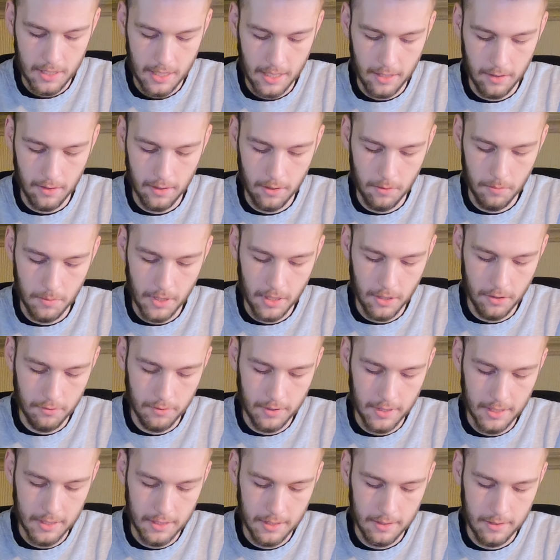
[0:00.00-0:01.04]
take a little bit of
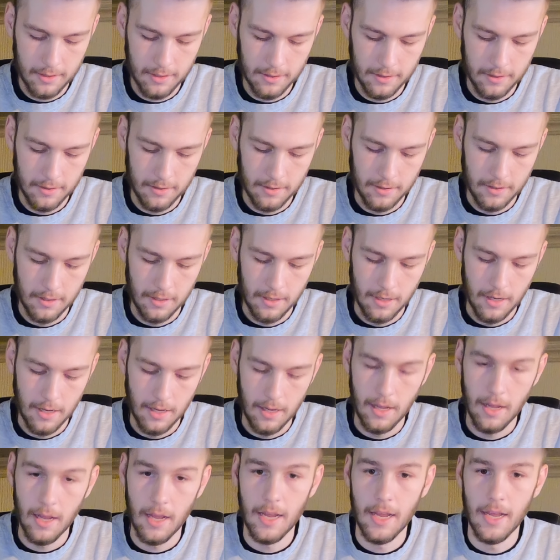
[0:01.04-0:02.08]
grease,
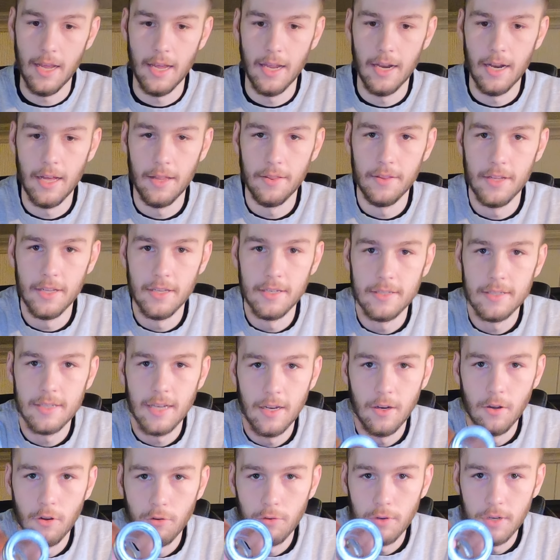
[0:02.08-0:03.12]
and on the
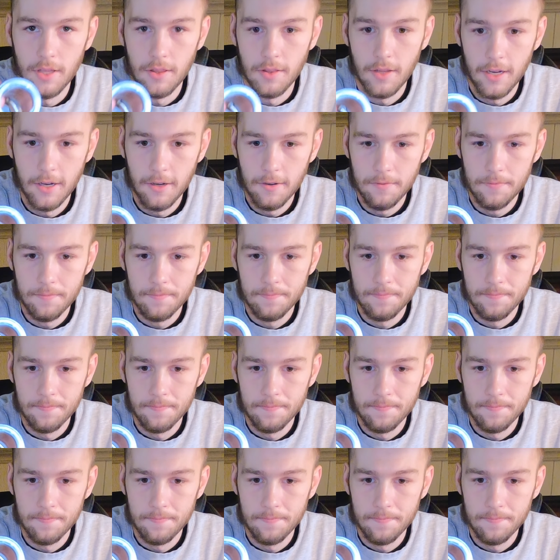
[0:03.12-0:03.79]
inside O-ring there,